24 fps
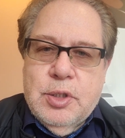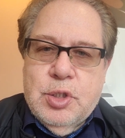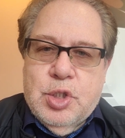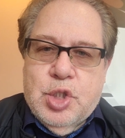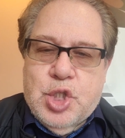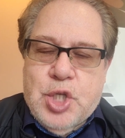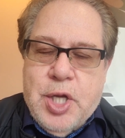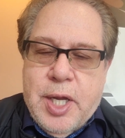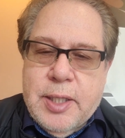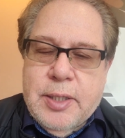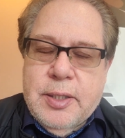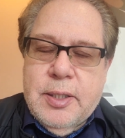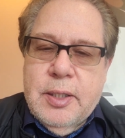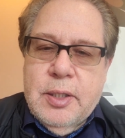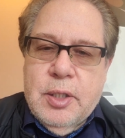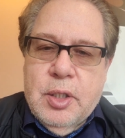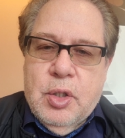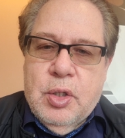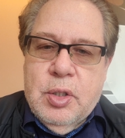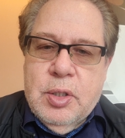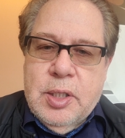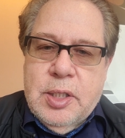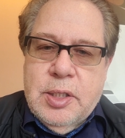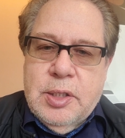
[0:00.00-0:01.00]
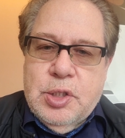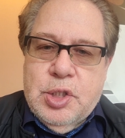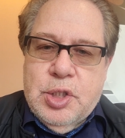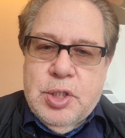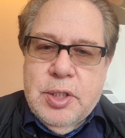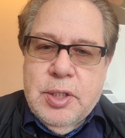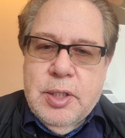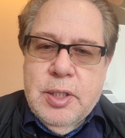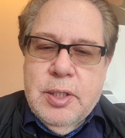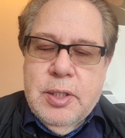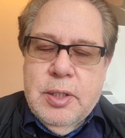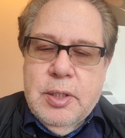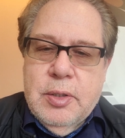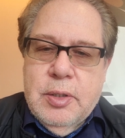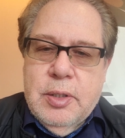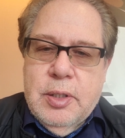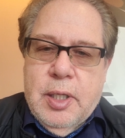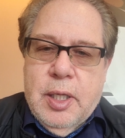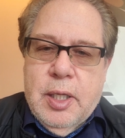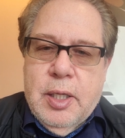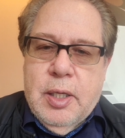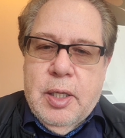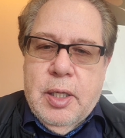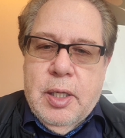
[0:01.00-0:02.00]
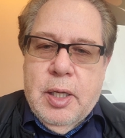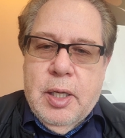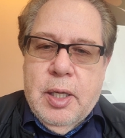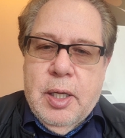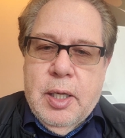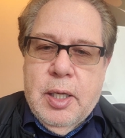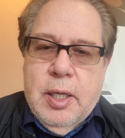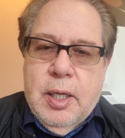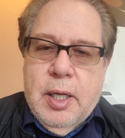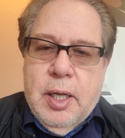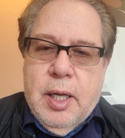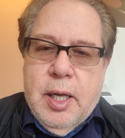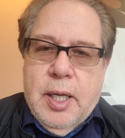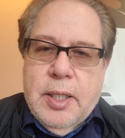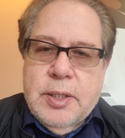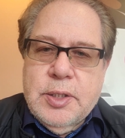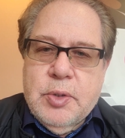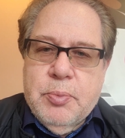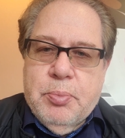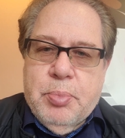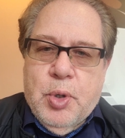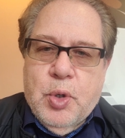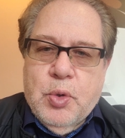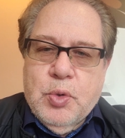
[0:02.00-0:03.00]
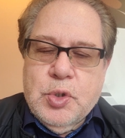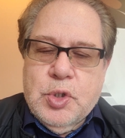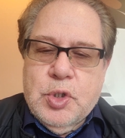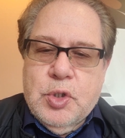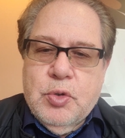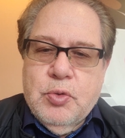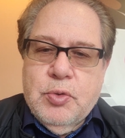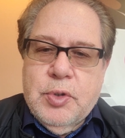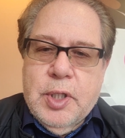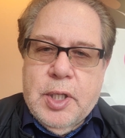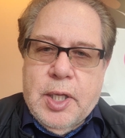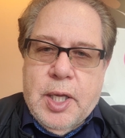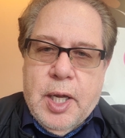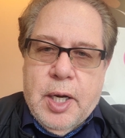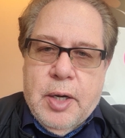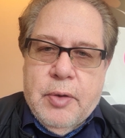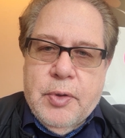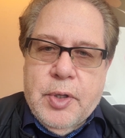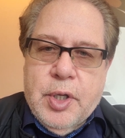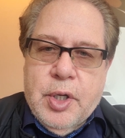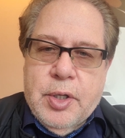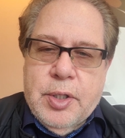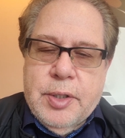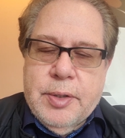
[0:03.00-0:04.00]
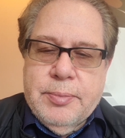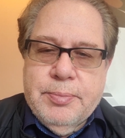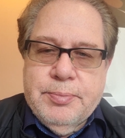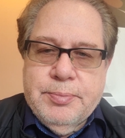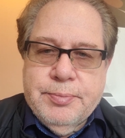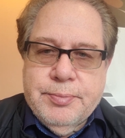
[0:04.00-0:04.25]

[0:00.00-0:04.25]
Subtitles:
checked-in luggage as opposed to the carry-on?